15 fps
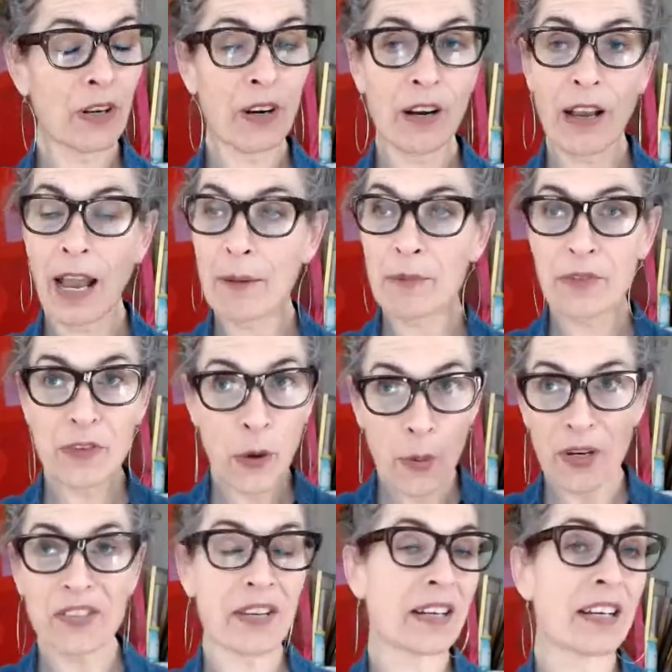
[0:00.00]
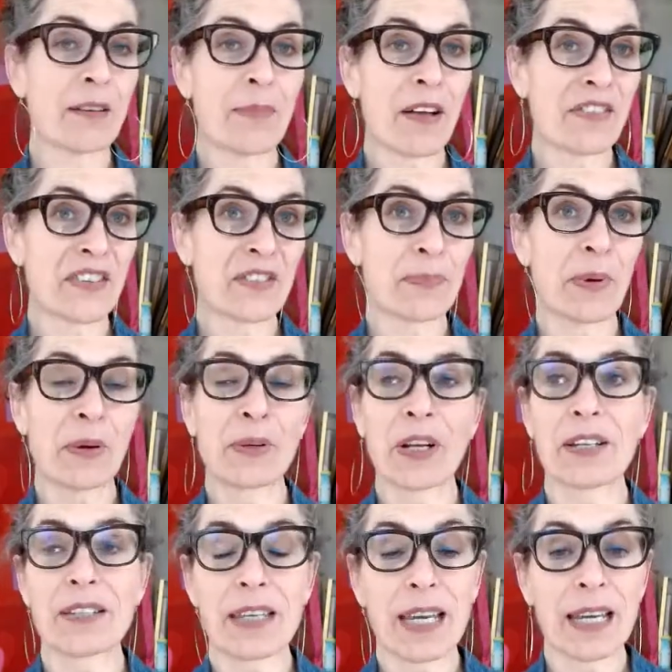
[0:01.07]
I'm so excited about this
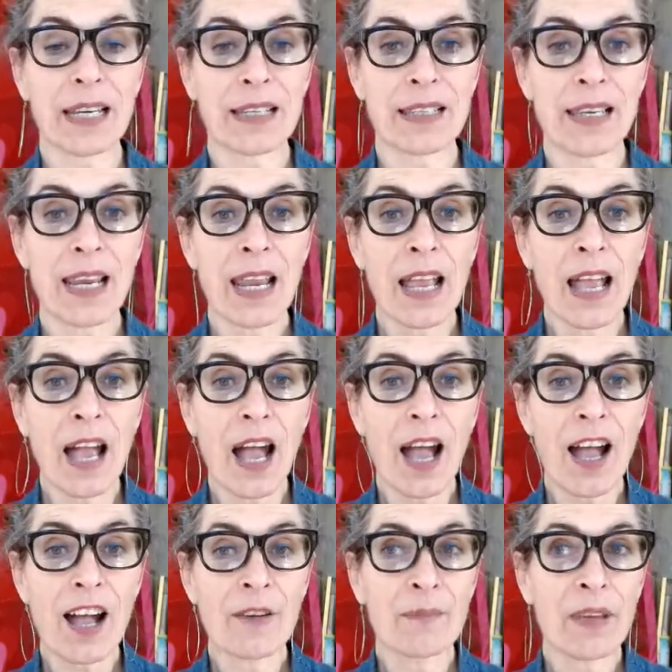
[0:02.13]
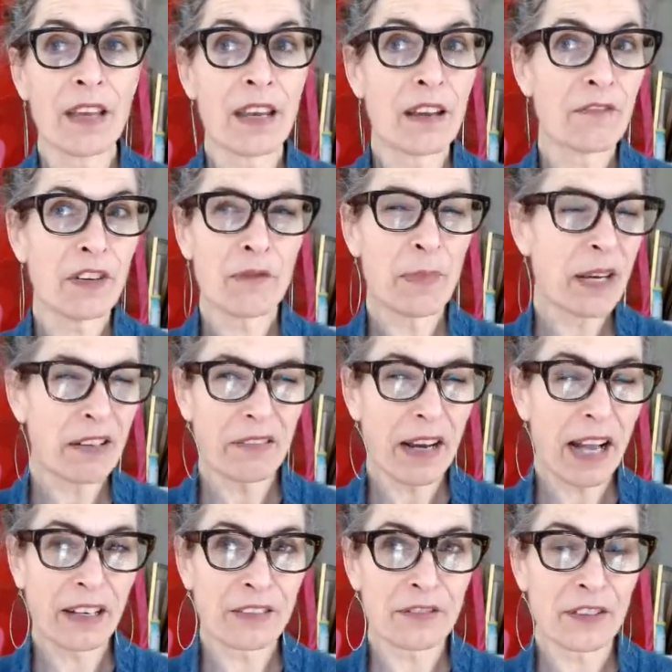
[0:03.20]
bonus is, and if you've been
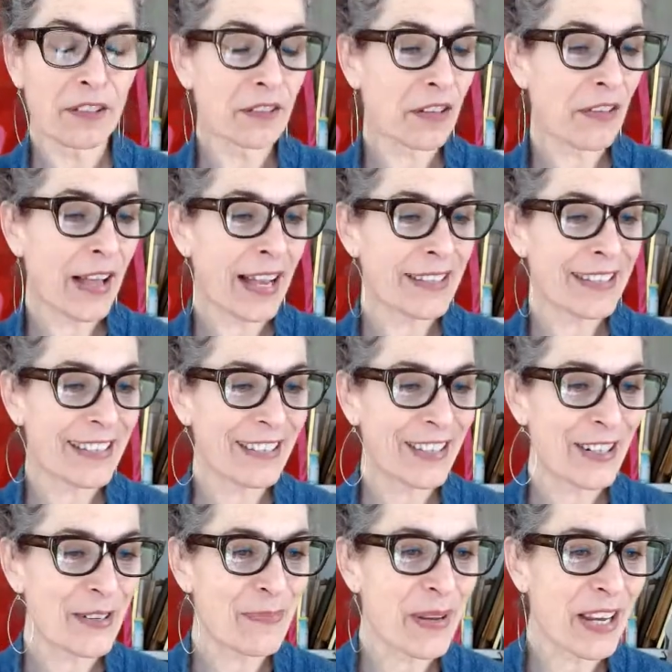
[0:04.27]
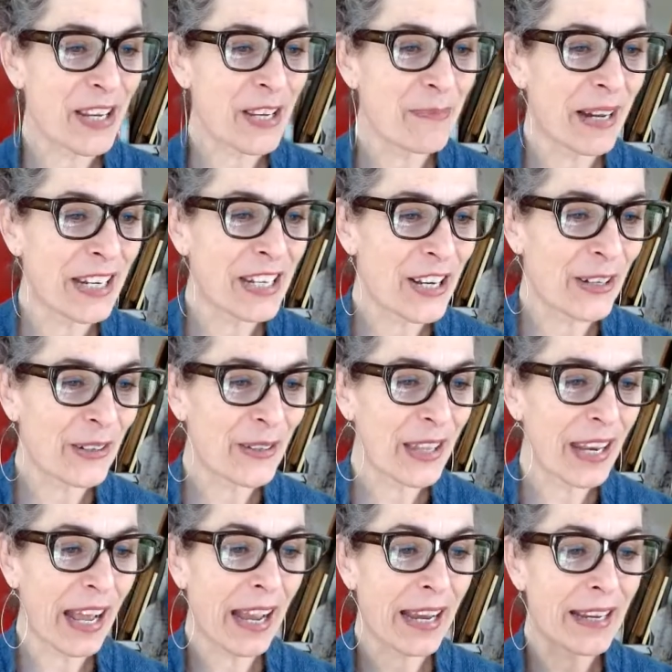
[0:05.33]
around for the last little bit, you might know
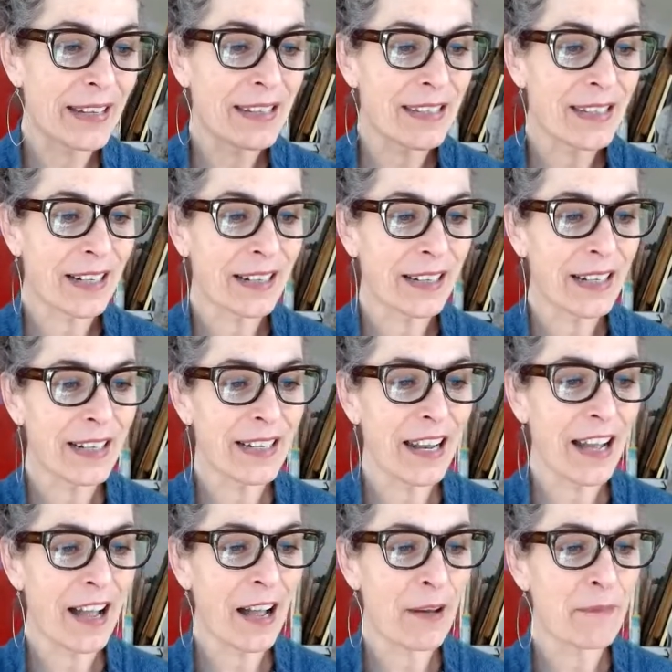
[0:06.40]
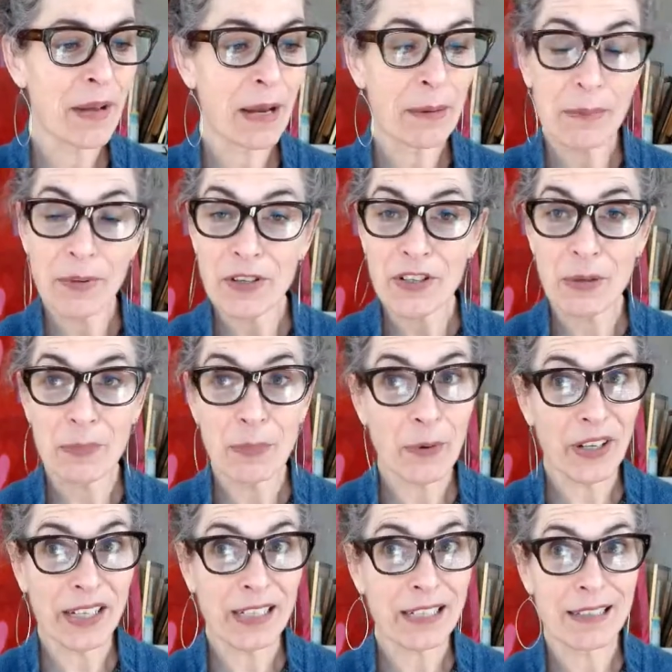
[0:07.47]
that I started a membership
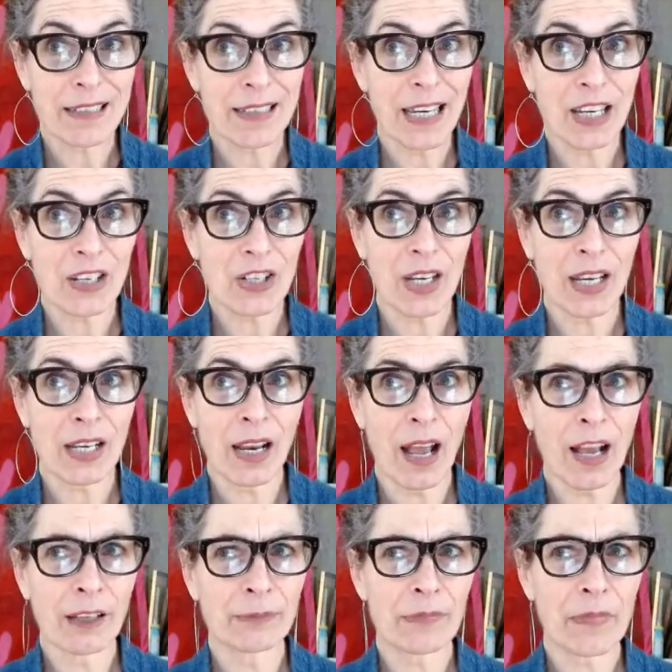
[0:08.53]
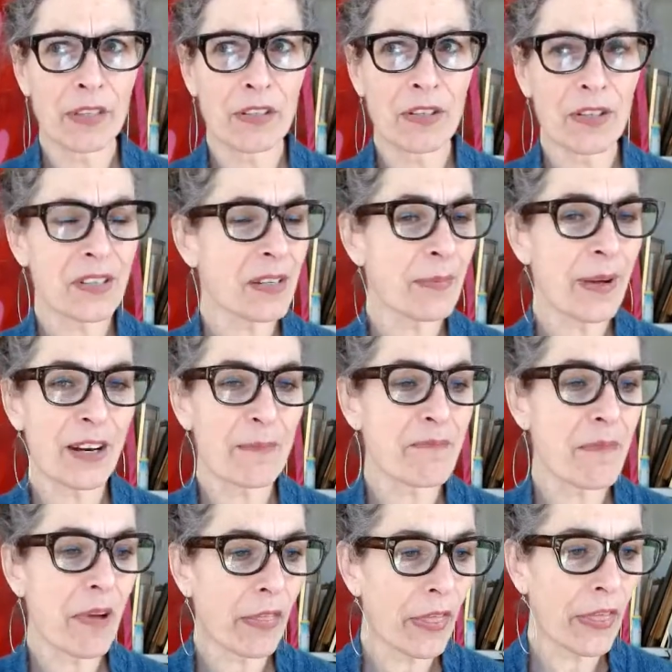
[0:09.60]
organization just about a month
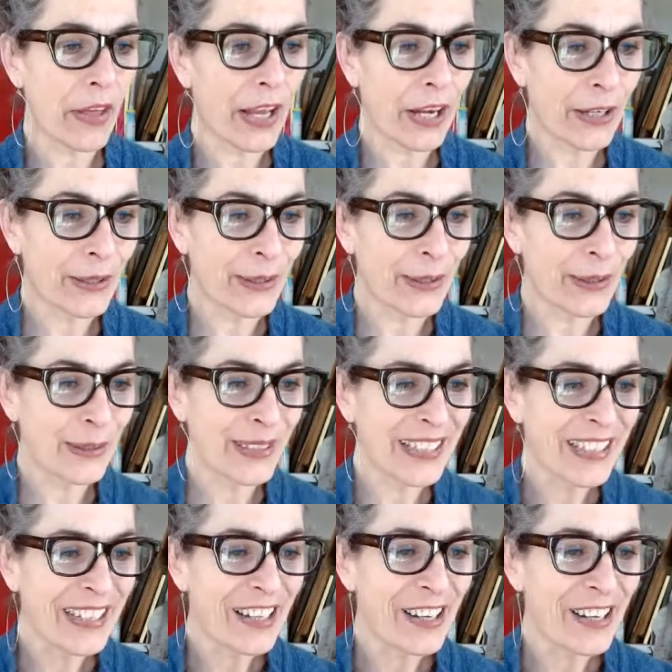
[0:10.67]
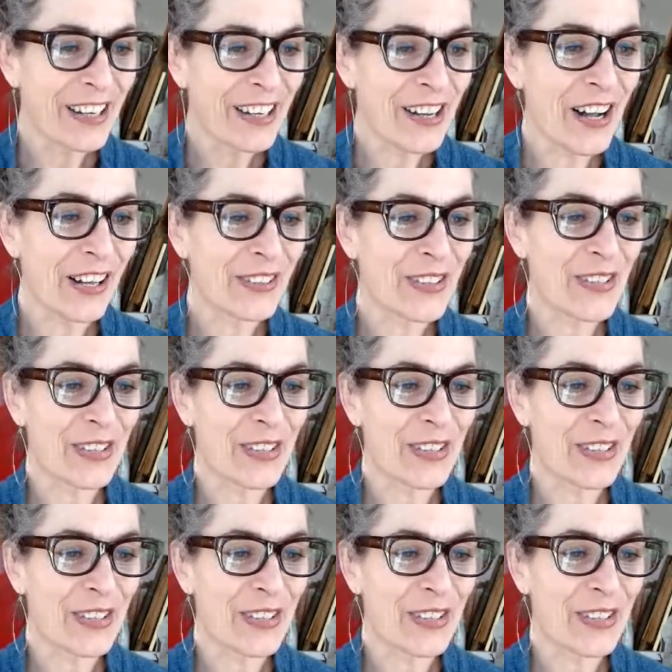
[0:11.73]
ago called Stitcherhood.